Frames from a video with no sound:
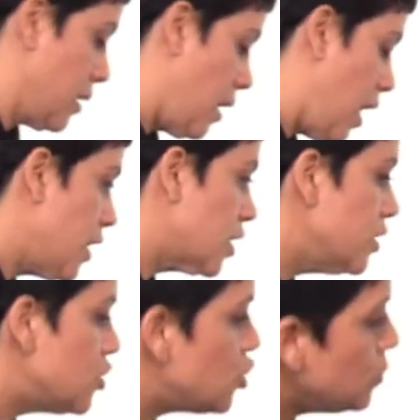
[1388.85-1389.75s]
On a
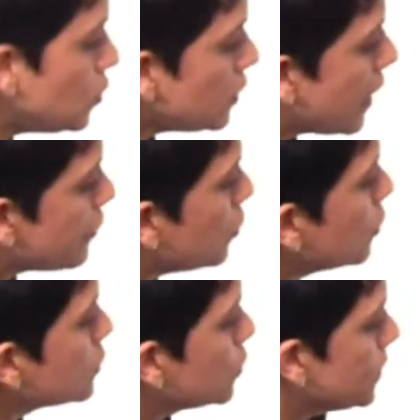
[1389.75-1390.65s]
consumer level,
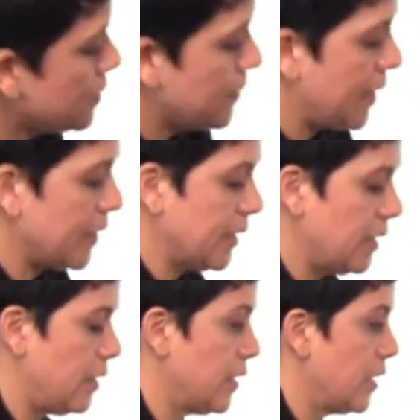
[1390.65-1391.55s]
which would be the
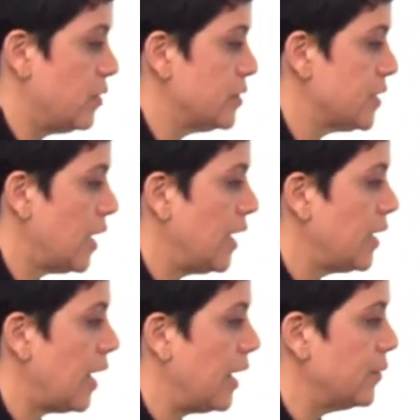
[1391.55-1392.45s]
mannequin on the other side,
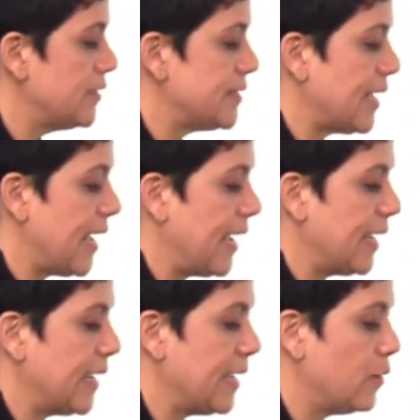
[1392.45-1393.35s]
I would
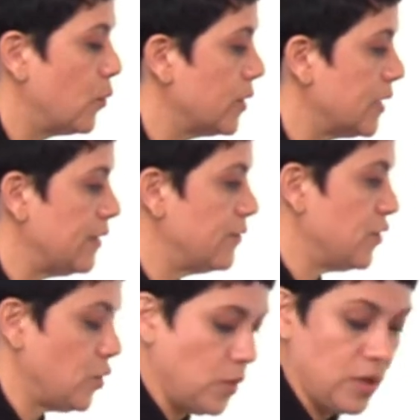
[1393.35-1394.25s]
say it would give
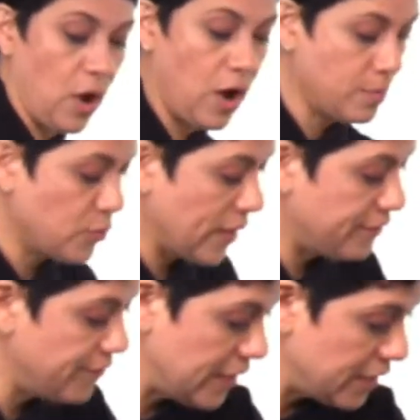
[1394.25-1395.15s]
you an ombre
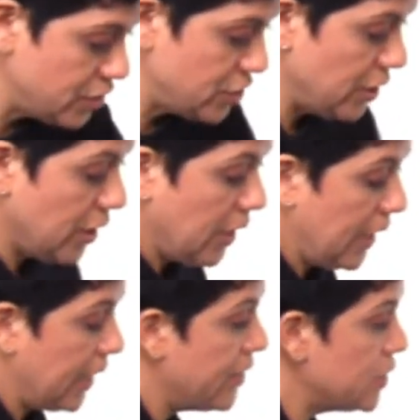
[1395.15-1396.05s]
finish.
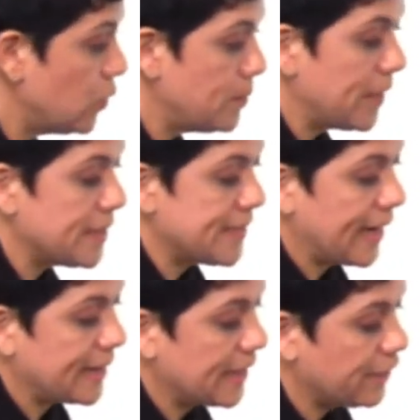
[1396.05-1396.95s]
And this would be a
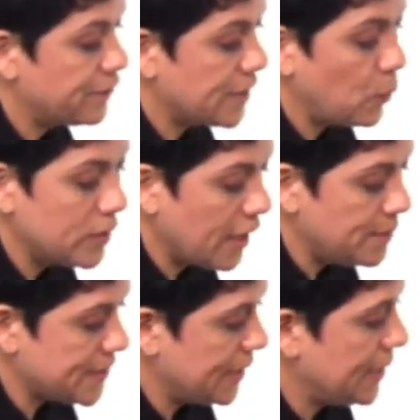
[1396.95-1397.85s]
technique. If someone
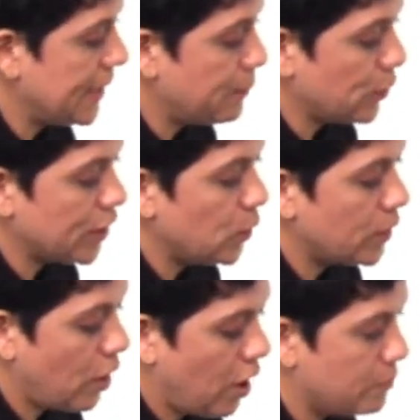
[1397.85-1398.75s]
comes in and they bring you
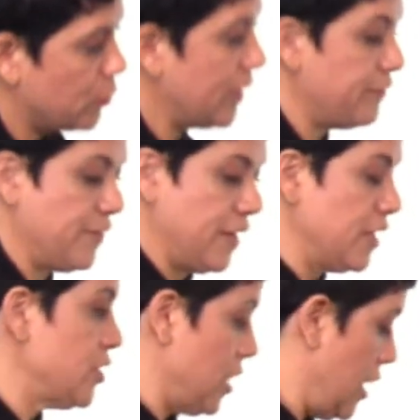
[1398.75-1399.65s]
an ombre
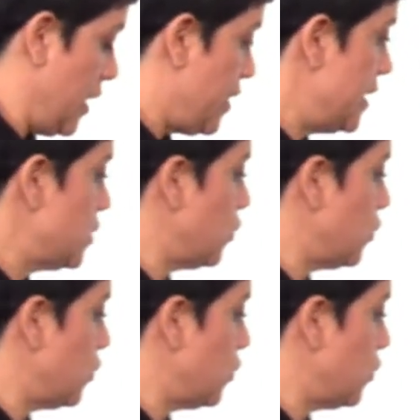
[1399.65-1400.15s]
finish, this